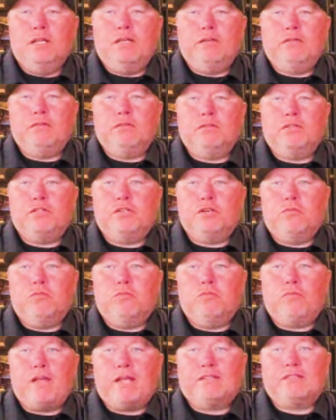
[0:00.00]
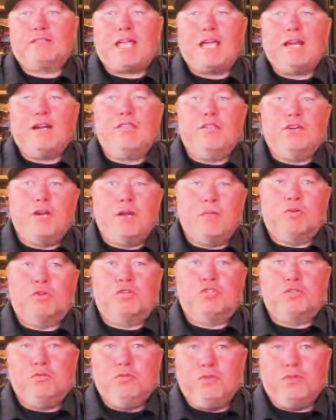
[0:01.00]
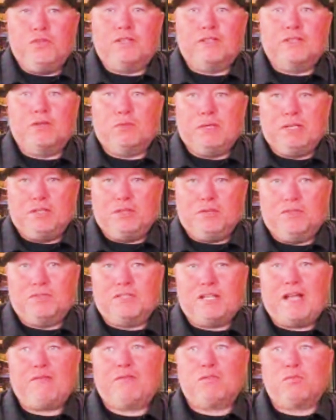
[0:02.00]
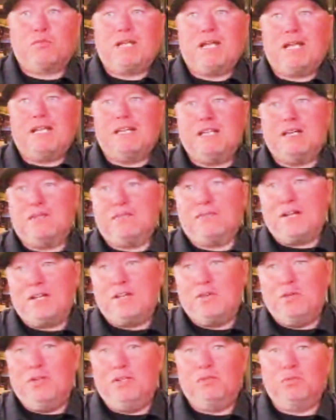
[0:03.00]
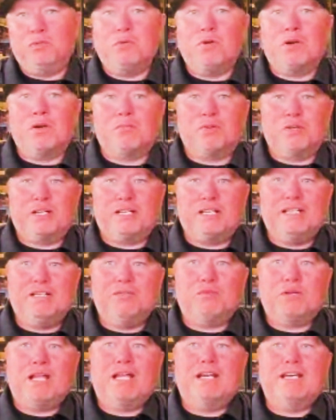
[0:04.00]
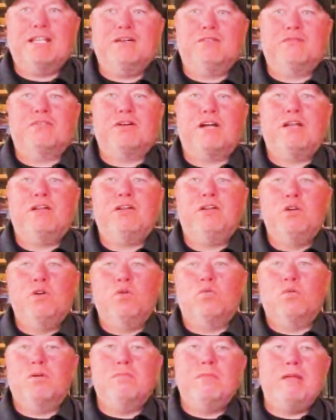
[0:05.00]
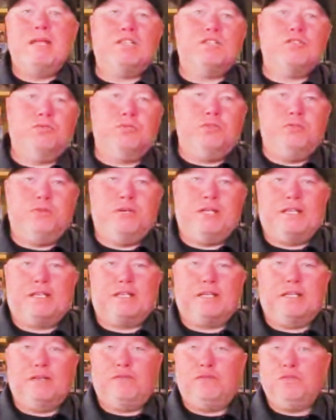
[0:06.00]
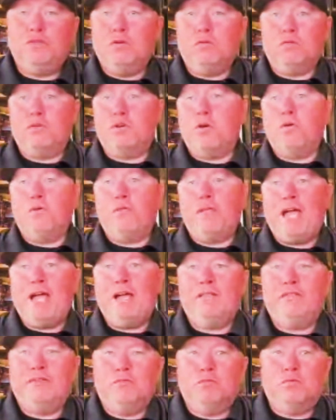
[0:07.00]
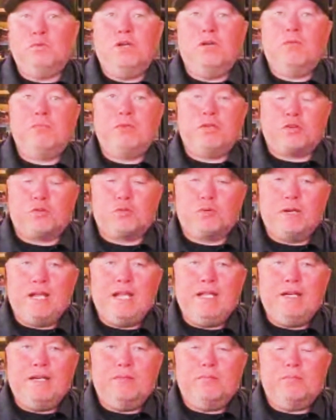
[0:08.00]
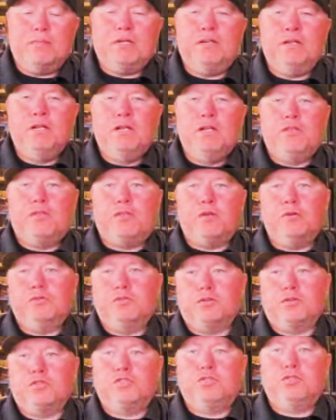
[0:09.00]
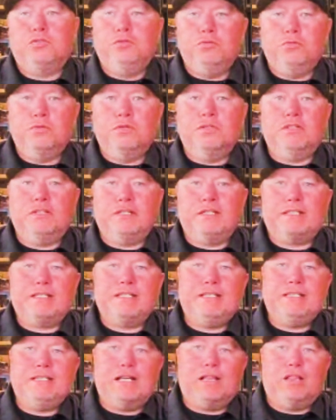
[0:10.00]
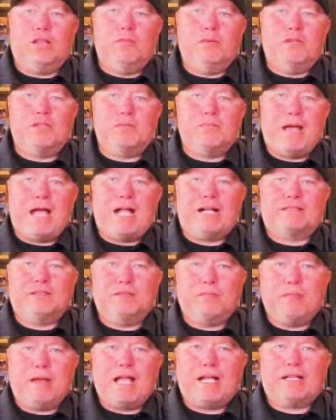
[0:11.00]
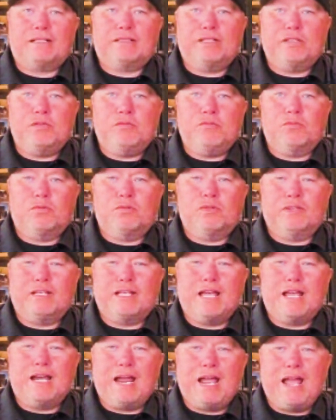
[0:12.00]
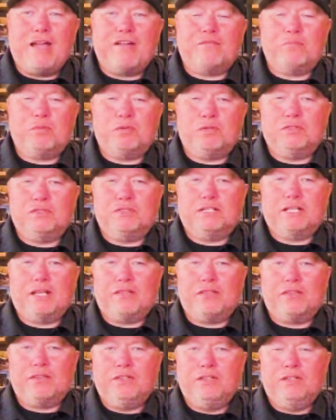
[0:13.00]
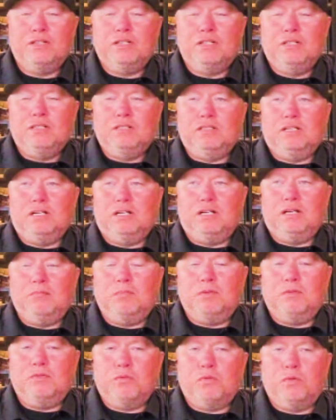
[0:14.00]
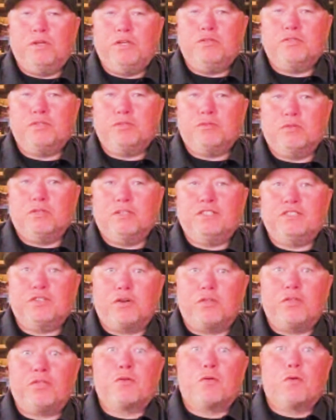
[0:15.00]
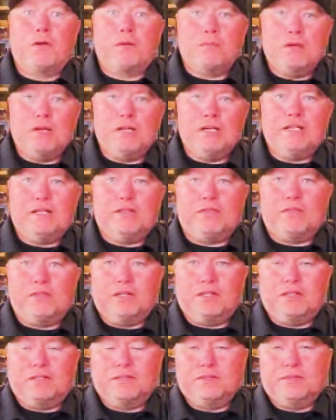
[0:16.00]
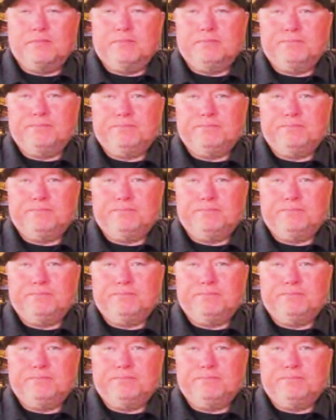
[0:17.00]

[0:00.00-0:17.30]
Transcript: and you know that's kind of the number two thing that we do is after we identify who it is we want to bring in we identify what makes you unique and if you don't know that then we'll help you create it but those are two really key elements back to back that you've really got to have put together um, before you should really start throwing money at things